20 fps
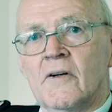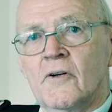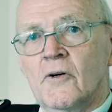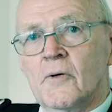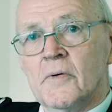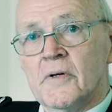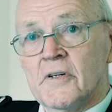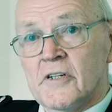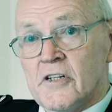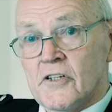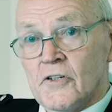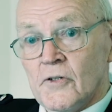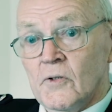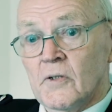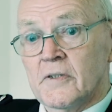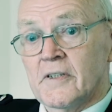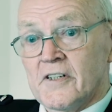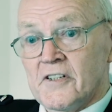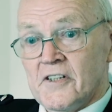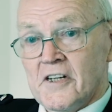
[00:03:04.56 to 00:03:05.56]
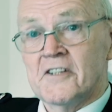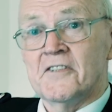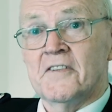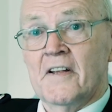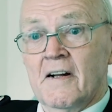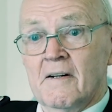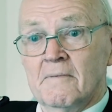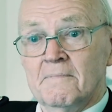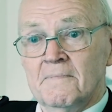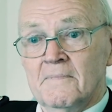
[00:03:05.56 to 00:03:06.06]
who was his older
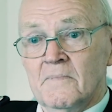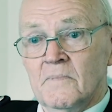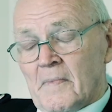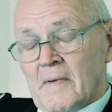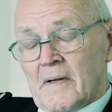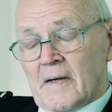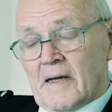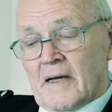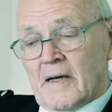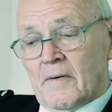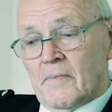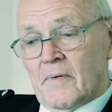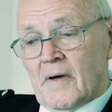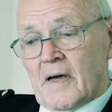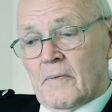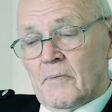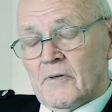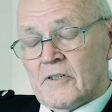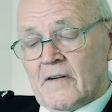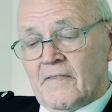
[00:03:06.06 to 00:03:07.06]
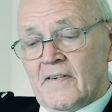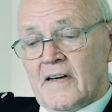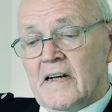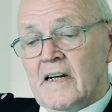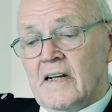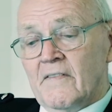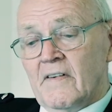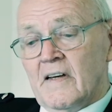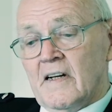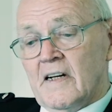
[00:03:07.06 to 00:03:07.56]
sister. He was a
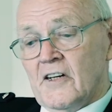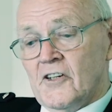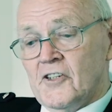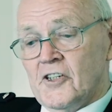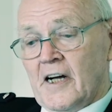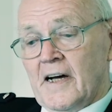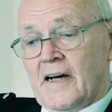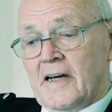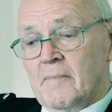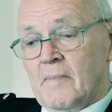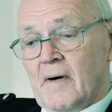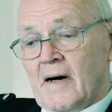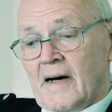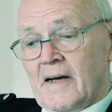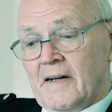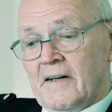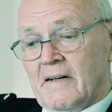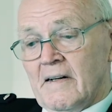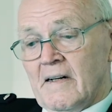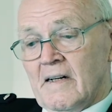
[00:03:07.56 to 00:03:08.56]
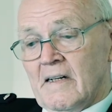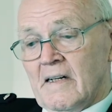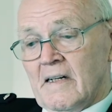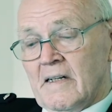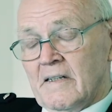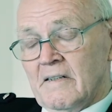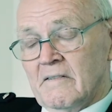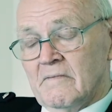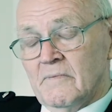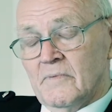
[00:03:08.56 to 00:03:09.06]
very, very shy man
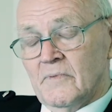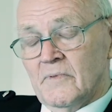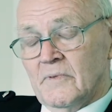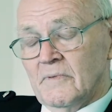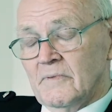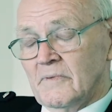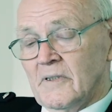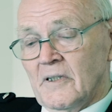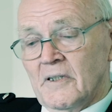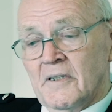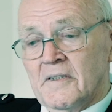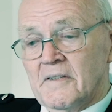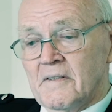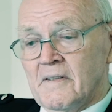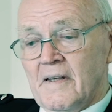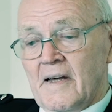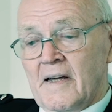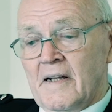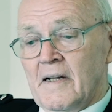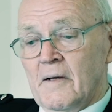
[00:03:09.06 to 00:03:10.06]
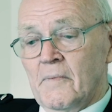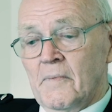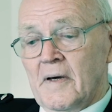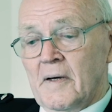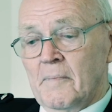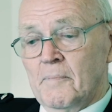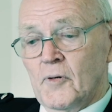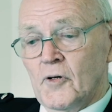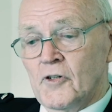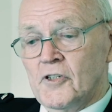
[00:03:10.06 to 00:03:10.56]
and not any
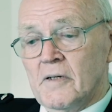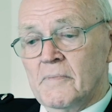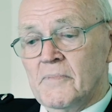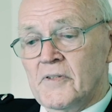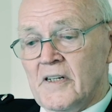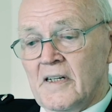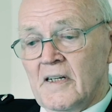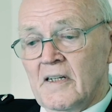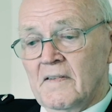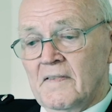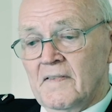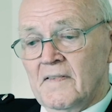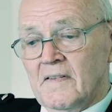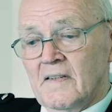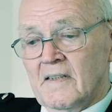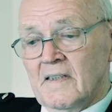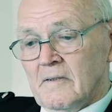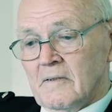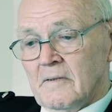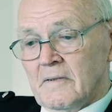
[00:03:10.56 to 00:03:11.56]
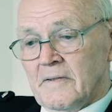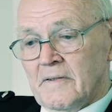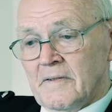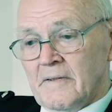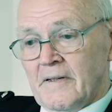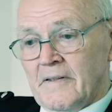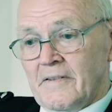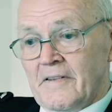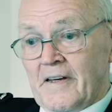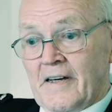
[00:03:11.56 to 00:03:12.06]
way push himself,
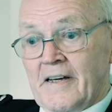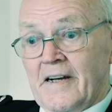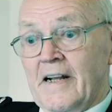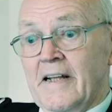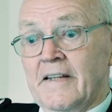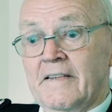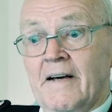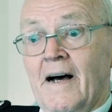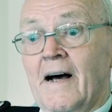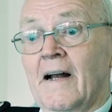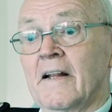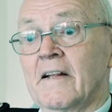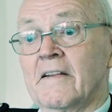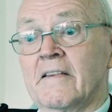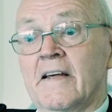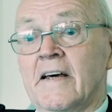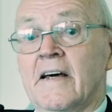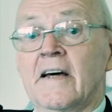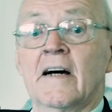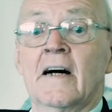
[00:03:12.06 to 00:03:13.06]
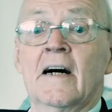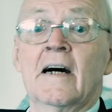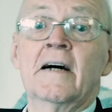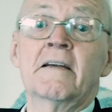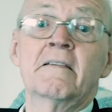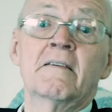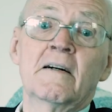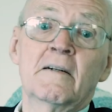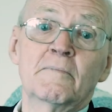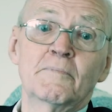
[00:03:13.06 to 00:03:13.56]
the great talent that he
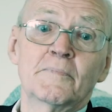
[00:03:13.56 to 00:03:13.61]
had.